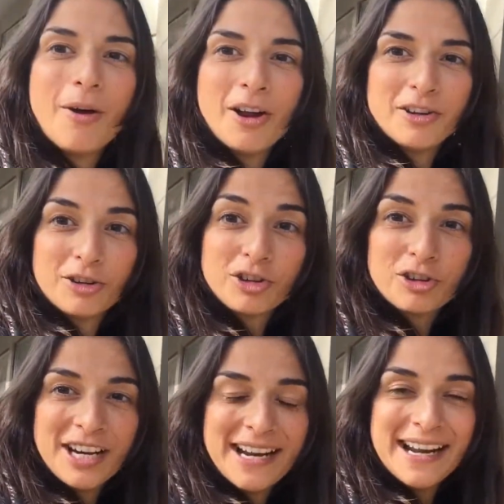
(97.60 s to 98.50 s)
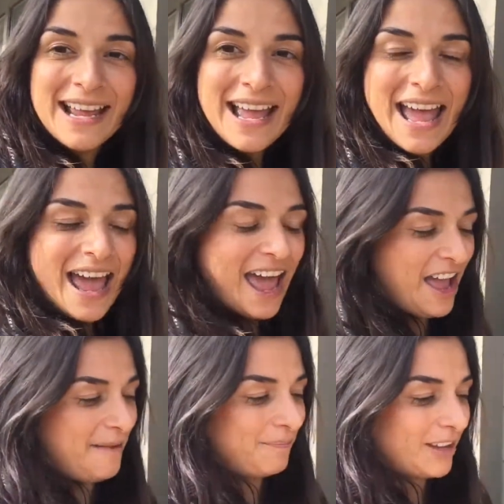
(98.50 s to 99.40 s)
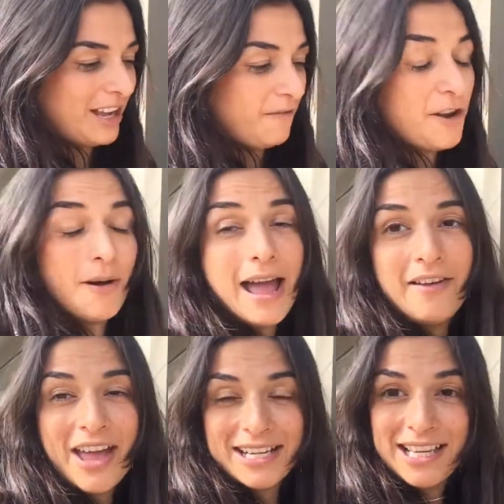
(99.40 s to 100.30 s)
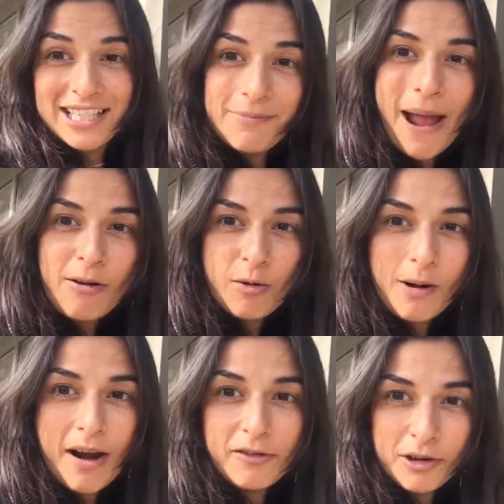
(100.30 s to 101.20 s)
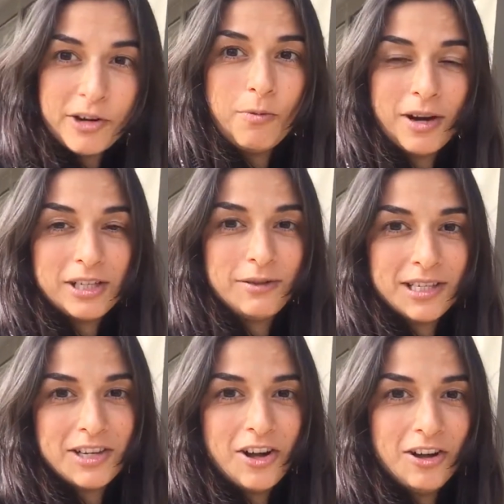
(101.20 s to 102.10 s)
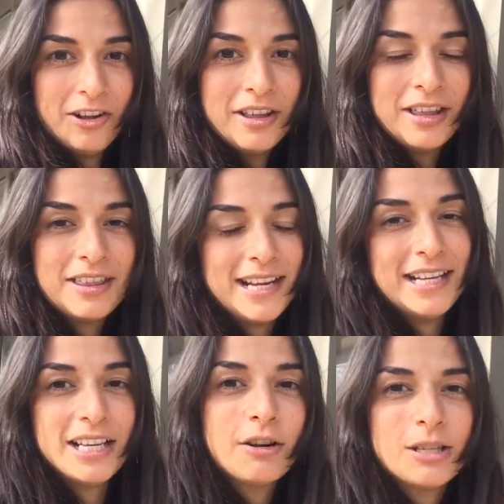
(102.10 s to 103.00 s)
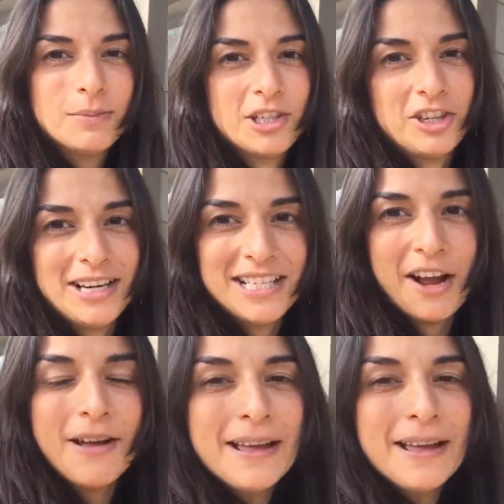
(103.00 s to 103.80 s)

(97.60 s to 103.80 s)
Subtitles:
on your tree if you don't have access to power wherever you want to install these Christmas trees. So